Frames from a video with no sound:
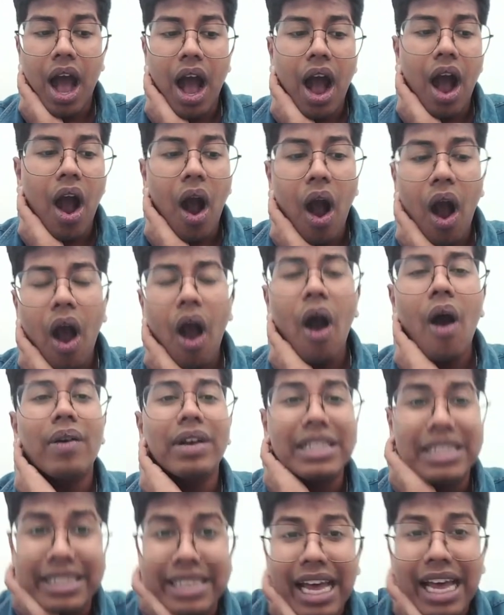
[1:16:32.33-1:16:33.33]
Oh,
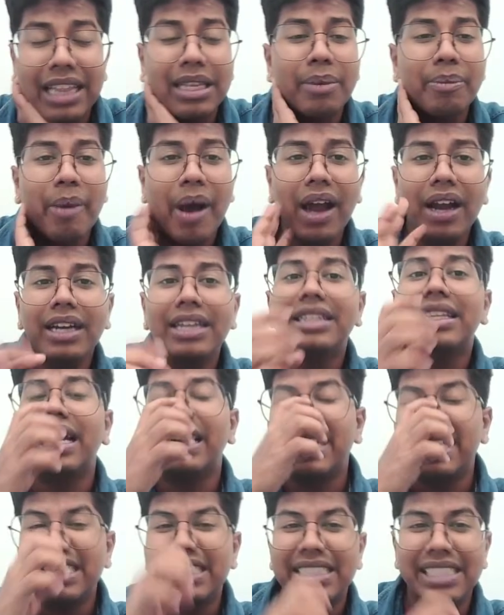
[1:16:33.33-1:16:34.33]
it's nothing but
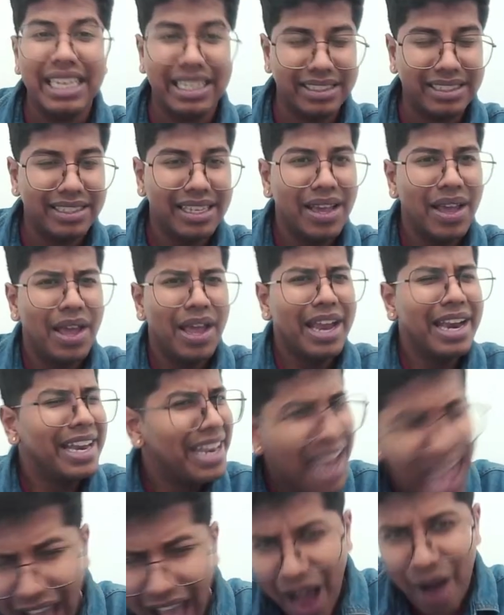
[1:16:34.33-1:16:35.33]
36.
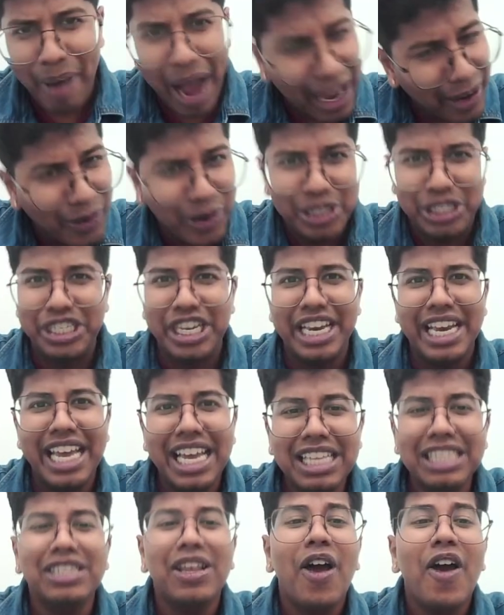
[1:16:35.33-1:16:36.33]
Now my question
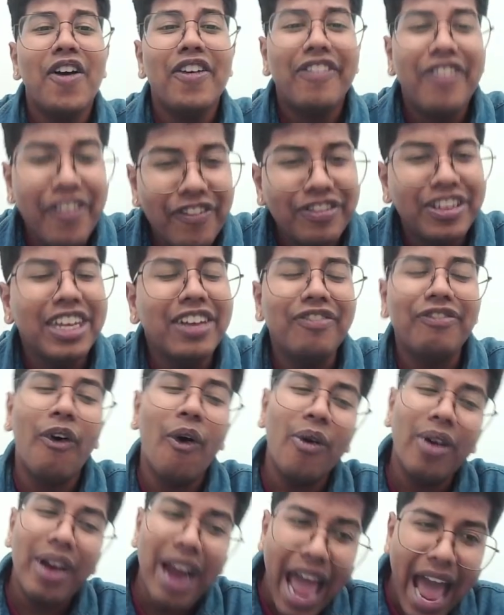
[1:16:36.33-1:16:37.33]
is,
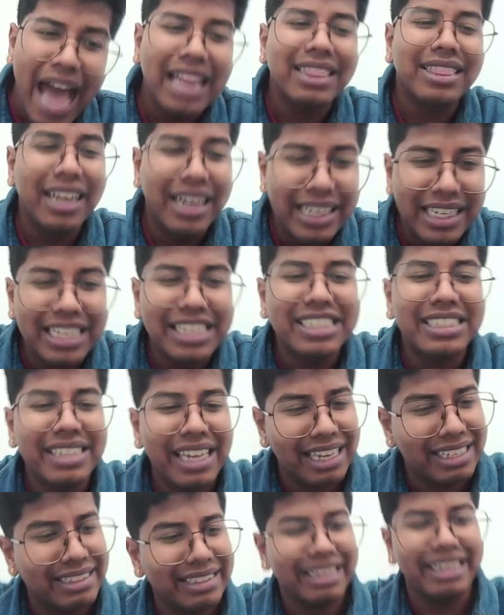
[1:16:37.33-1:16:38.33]
54 and
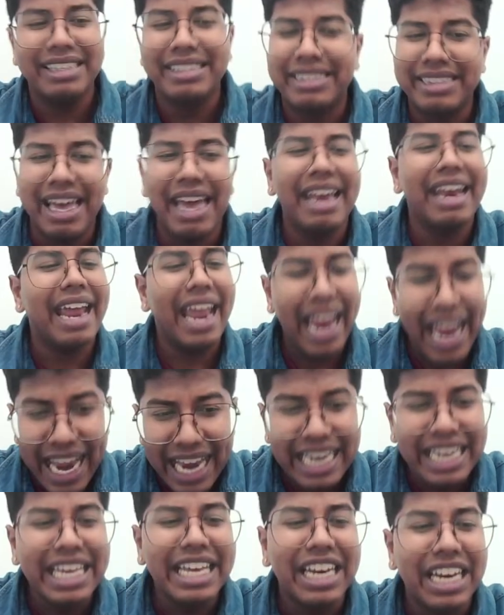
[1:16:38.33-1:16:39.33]
36. Is there
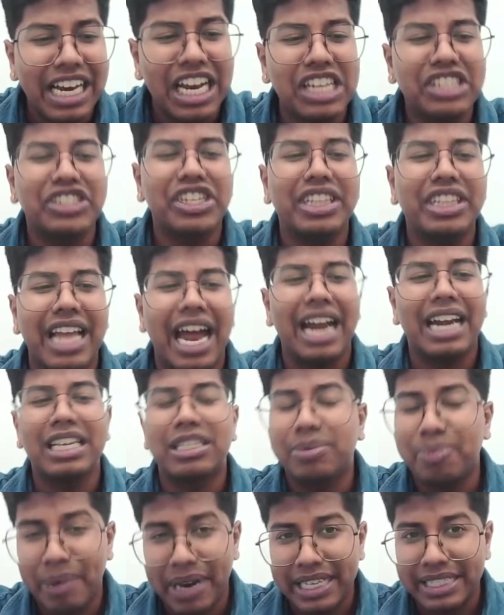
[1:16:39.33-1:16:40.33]
any relation that is
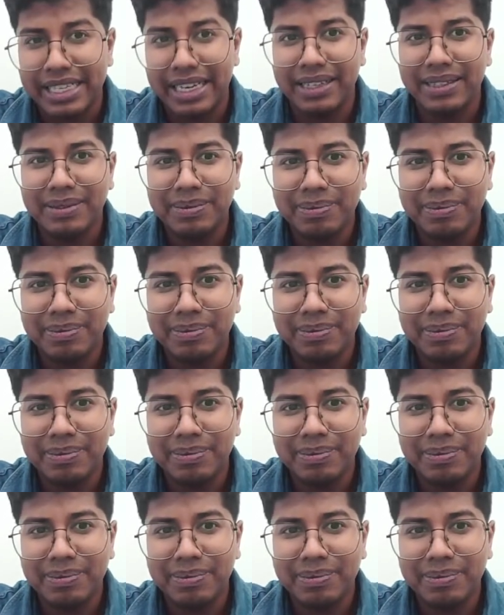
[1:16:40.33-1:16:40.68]
present?